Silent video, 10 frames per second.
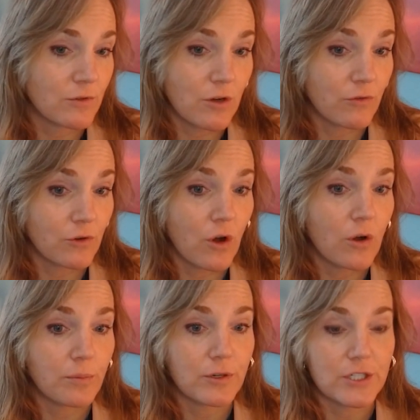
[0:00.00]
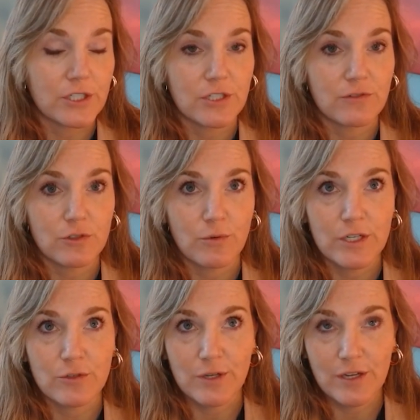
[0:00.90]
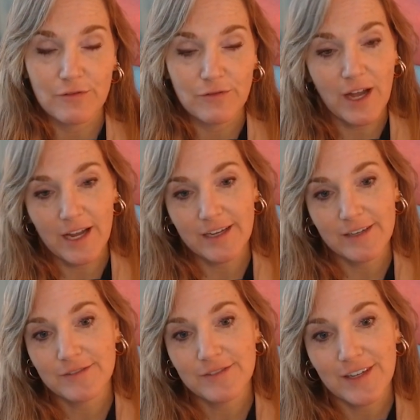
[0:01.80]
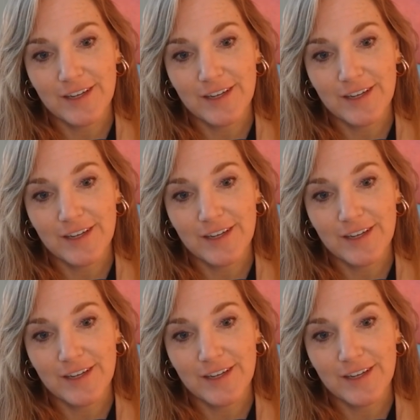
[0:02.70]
overall predictions for 2025?